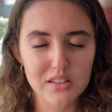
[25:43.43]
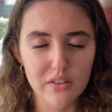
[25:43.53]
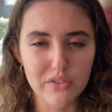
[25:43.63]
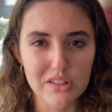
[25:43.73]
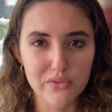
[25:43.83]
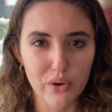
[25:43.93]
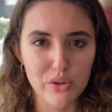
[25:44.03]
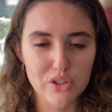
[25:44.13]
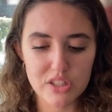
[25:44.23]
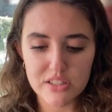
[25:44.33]
of these
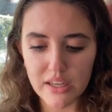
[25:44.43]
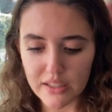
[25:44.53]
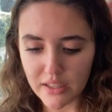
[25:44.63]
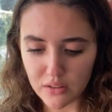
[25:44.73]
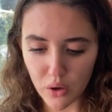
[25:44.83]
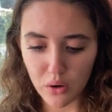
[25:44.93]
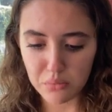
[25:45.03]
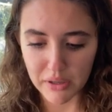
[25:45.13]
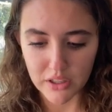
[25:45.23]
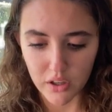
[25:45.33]
photos she's taking. Oh
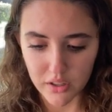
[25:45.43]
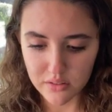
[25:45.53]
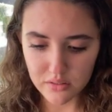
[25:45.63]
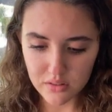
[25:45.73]
my God.